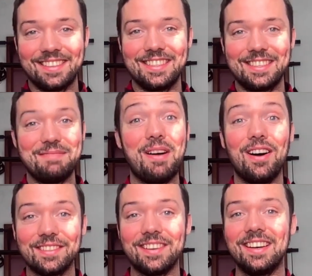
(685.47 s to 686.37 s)

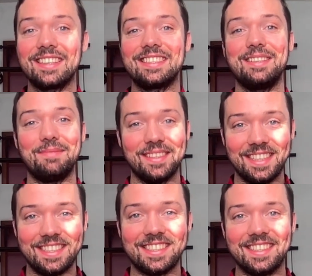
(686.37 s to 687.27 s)
Small talk
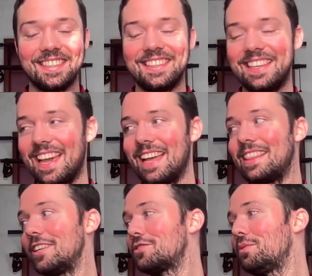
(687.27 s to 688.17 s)
simulation. Yeah,
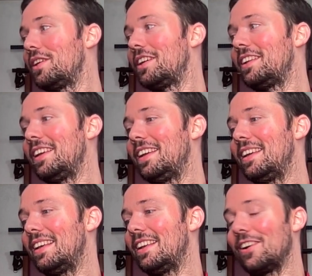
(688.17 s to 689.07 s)
this one,
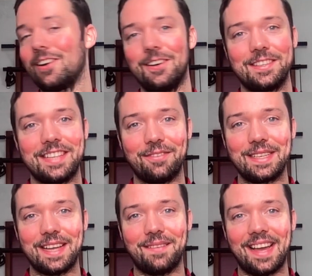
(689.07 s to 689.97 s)
it hurts every
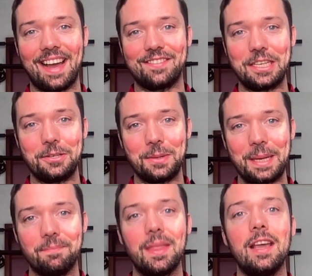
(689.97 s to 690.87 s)
time I have to do
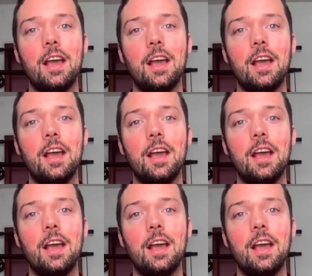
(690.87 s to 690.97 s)
it,